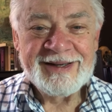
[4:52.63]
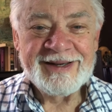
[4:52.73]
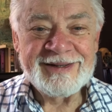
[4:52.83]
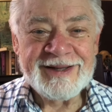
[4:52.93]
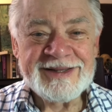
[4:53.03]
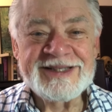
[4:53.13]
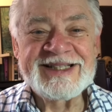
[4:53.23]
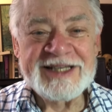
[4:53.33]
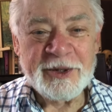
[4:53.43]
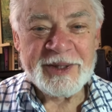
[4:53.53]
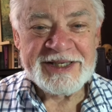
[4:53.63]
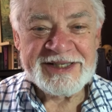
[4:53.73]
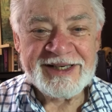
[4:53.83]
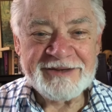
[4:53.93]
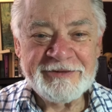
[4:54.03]
another series
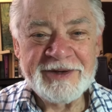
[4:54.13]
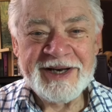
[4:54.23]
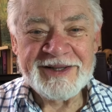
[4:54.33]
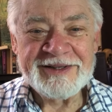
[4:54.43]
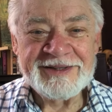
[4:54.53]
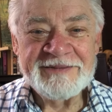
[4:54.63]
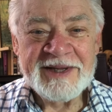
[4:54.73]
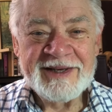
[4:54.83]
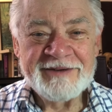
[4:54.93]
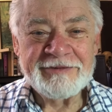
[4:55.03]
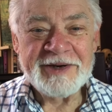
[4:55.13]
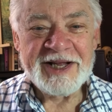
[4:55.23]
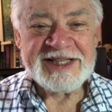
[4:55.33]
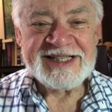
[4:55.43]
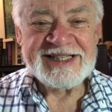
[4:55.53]
here for another for
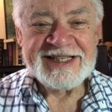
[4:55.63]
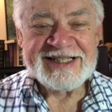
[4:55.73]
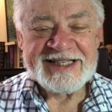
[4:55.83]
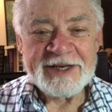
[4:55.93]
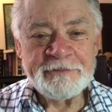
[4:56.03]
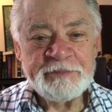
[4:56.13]
another season.